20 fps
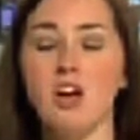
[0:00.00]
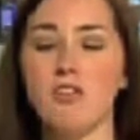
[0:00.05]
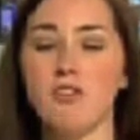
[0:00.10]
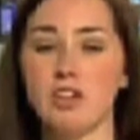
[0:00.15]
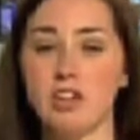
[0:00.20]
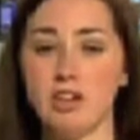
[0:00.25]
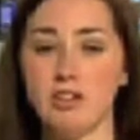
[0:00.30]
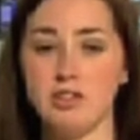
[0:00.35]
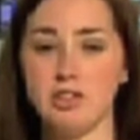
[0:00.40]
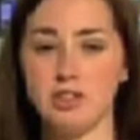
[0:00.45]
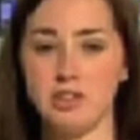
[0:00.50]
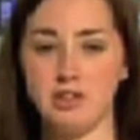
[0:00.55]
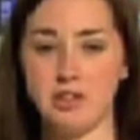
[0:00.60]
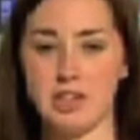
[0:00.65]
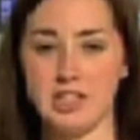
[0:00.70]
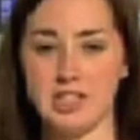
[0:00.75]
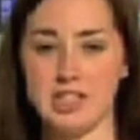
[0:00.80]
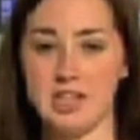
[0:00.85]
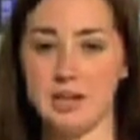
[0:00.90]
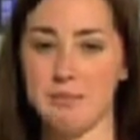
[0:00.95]
For those
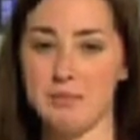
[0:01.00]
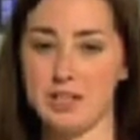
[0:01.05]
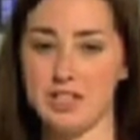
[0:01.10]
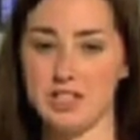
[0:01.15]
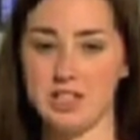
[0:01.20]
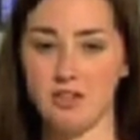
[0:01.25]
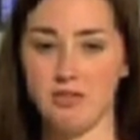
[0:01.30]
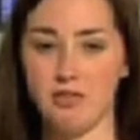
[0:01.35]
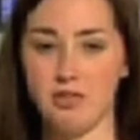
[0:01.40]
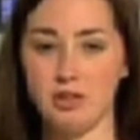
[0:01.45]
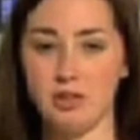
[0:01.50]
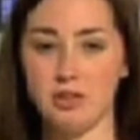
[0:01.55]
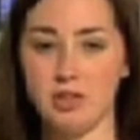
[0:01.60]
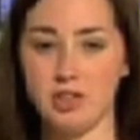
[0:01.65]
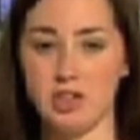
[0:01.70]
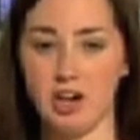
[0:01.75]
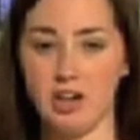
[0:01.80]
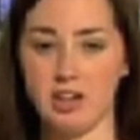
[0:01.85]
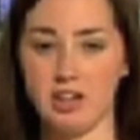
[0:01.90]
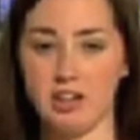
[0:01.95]
students that missed the flu
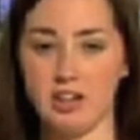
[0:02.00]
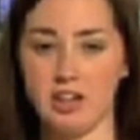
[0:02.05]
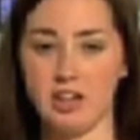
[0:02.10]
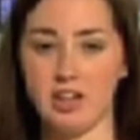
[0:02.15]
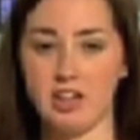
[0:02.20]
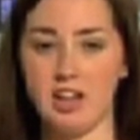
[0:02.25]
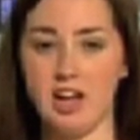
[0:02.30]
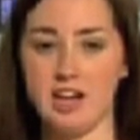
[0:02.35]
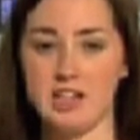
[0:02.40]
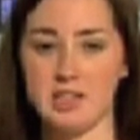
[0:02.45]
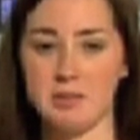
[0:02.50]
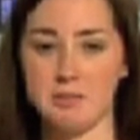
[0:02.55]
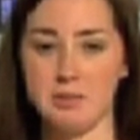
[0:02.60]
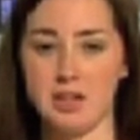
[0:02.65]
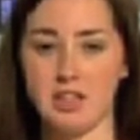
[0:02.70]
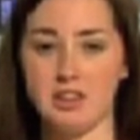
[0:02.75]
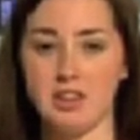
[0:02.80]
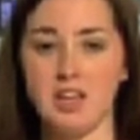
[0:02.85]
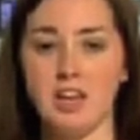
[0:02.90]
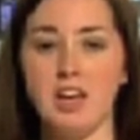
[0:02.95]
shot clinic last
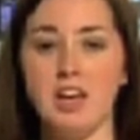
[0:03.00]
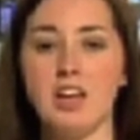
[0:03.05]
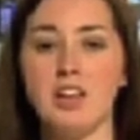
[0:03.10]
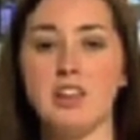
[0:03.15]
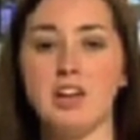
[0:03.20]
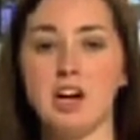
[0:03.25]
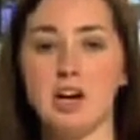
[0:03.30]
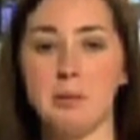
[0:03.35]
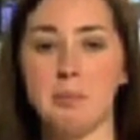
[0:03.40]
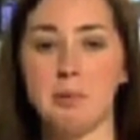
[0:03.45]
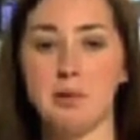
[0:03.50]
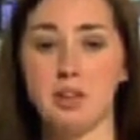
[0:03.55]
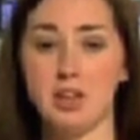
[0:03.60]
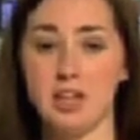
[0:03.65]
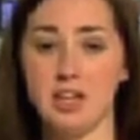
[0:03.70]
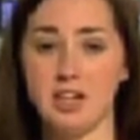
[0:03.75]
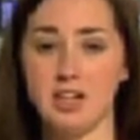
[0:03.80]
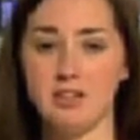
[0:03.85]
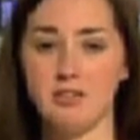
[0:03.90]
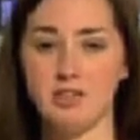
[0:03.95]
month, there are
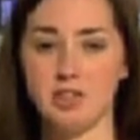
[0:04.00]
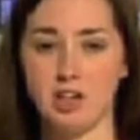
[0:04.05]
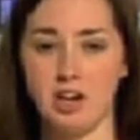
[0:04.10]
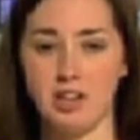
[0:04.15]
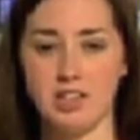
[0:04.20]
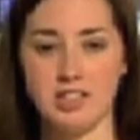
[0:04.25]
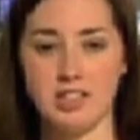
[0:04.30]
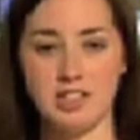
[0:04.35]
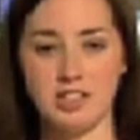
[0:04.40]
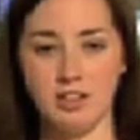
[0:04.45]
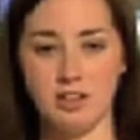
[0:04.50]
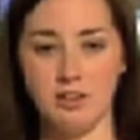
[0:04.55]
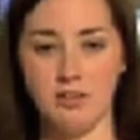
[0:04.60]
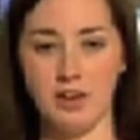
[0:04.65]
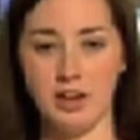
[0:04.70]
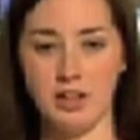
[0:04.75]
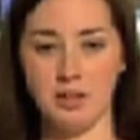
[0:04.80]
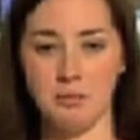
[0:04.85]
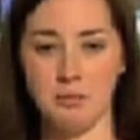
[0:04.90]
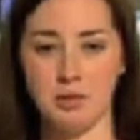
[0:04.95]
plenty of shots still
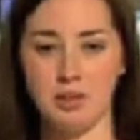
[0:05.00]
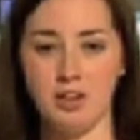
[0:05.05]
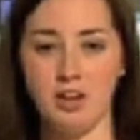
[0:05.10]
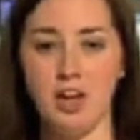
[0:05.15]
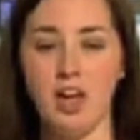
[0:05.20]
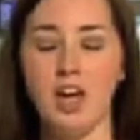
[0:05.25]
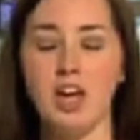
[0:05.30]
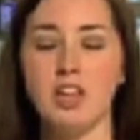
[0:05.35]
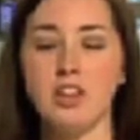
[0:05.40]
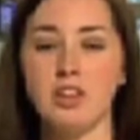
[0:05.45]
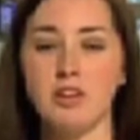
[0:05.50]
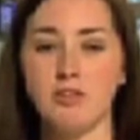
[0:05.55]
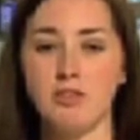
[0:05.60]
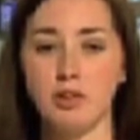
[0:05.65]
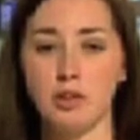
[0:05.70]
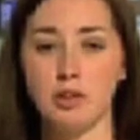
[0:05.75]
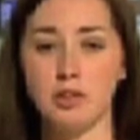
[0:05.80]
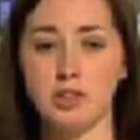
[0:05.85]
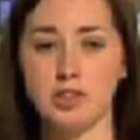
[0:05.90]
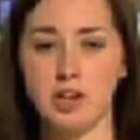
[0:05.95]
available. The
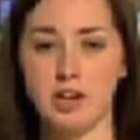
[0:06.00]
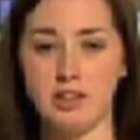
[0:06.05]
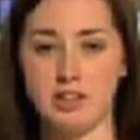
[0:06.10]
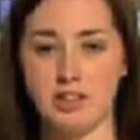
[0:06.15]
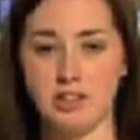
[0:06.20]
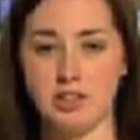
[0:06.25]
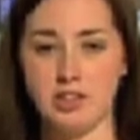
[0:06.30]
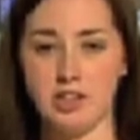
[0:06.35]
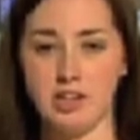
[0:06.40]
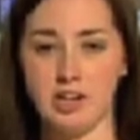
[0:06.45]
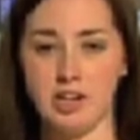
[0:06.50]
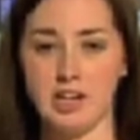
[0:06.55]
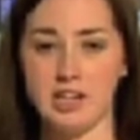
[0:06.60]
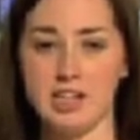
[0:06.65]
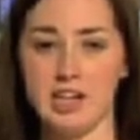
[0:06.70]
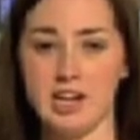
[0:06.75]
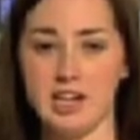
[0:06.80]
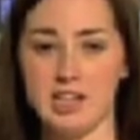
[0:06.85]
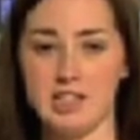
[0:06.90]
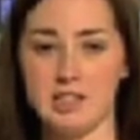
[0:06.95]
flu shot this year
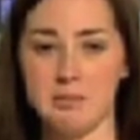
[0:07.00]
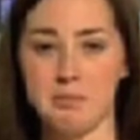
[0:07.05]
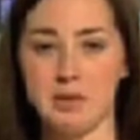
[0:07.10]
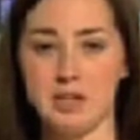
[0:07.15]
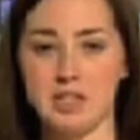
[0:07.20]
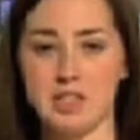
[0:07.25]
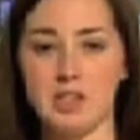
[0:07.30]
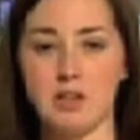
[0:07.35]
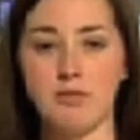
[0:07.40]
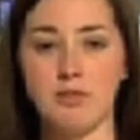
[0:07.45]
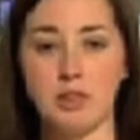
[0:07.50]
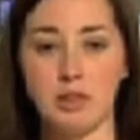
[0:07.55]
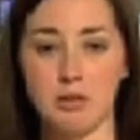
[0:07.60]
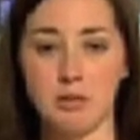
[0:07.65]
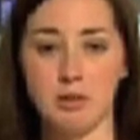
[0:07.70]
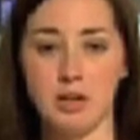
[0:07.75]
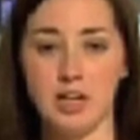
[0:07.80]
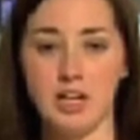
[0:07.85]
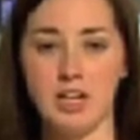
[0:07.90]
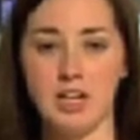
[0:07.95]
contains a mix of
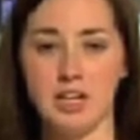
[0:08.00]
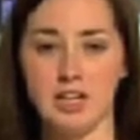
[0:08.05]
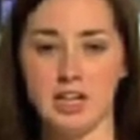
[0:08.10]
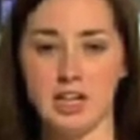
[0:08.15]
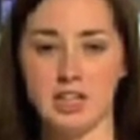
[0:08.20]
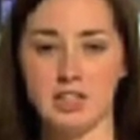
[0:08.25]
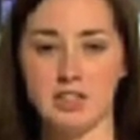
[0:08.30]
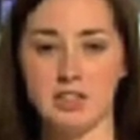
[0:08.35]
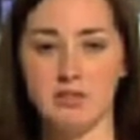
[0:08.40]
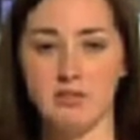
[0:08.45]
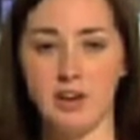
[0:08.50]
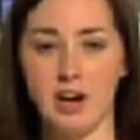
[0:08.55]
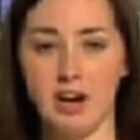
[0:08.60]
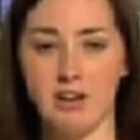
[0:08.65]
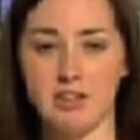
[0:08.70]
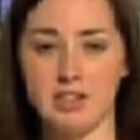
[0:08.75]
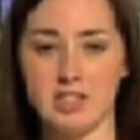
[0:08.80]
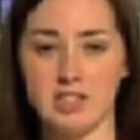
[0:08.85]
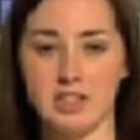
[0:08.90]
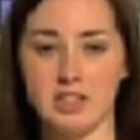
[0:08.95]
three inactive
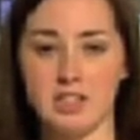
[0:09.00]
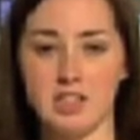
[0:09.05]
viruses,